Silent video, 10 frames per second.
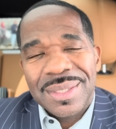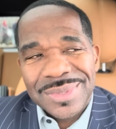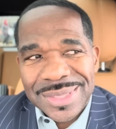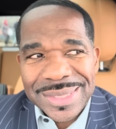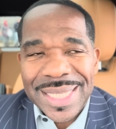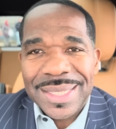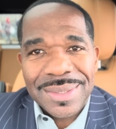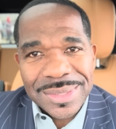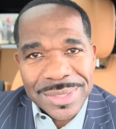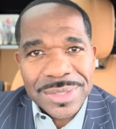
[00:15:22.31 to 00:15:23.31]
I'm just like,
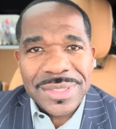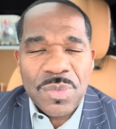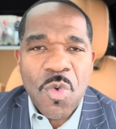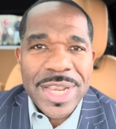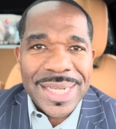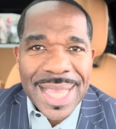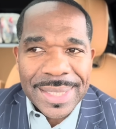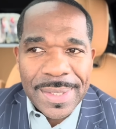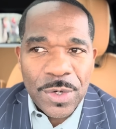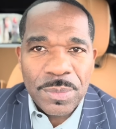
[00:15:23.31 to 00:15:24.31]
is there some way that I
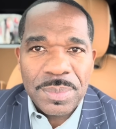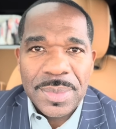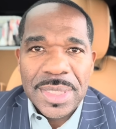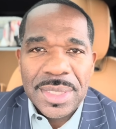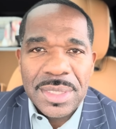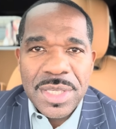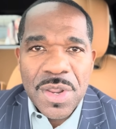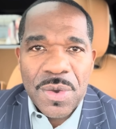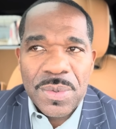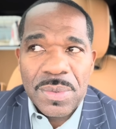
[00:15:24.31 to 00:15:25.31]
can help, you
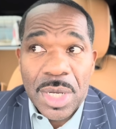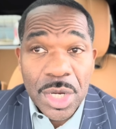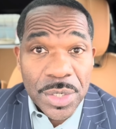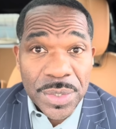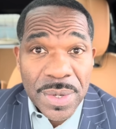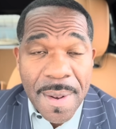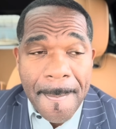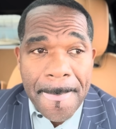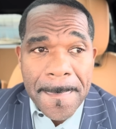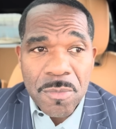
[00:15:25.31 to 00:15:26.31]
know, her,
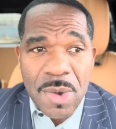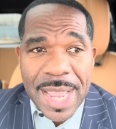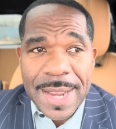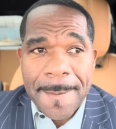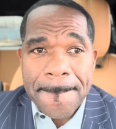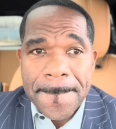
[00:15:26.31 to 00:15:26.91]
right?